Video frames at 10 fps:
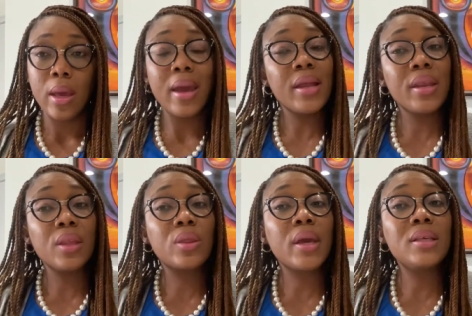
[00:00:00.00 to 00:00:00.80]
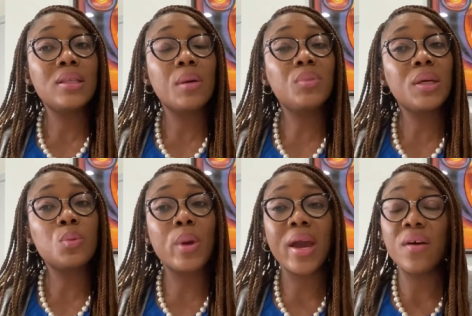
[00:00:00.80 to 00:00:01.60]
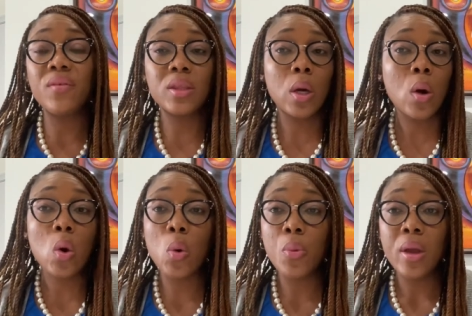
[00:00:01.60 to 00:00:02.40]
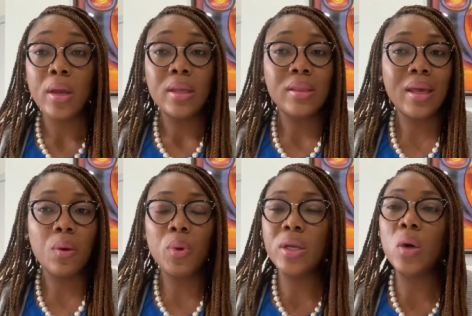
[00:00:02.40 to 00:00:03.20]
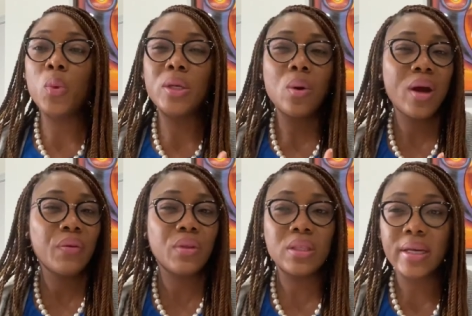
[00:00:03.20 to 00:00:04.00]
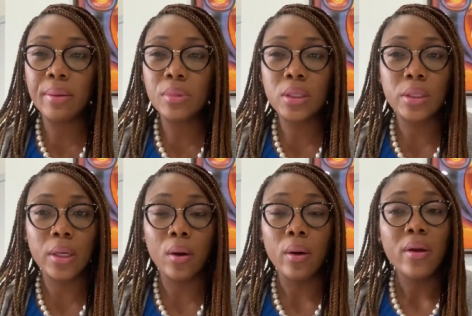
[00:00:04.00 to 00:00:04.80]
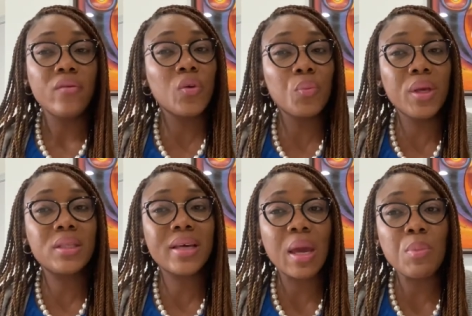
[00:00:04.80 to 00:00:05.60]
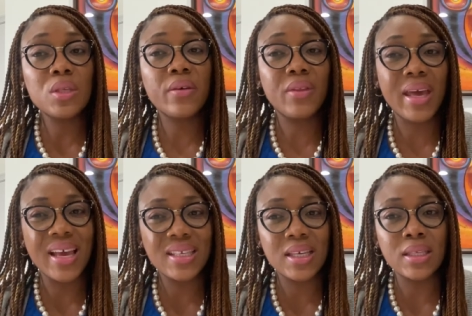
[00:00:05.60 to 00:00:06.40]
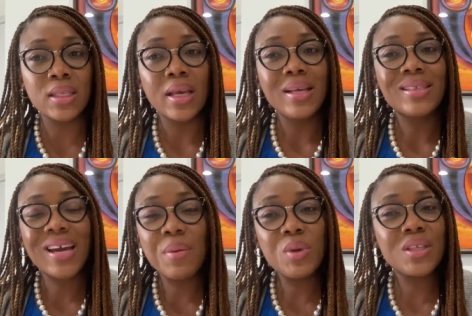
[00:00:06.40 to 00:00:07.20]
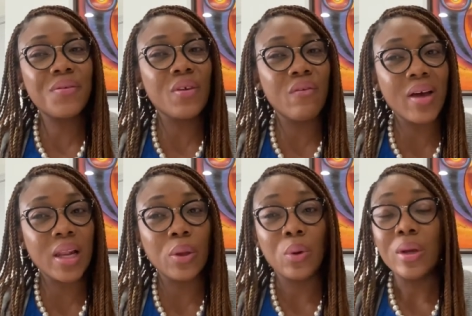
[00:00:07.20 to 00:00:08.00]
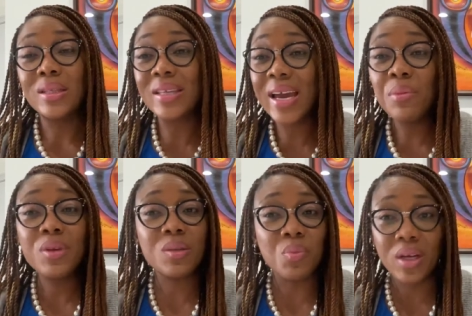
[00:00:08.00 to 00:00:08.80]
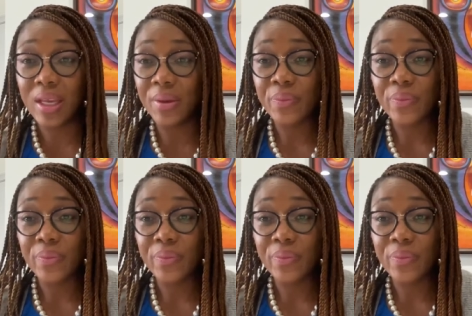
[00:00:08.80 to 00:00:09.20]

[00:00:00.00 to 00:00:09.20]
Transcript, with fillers: And there are things sometimes we have in the home that we know we don't have the time to deal. For me, time is of the essence. Time is of the value. Time is money.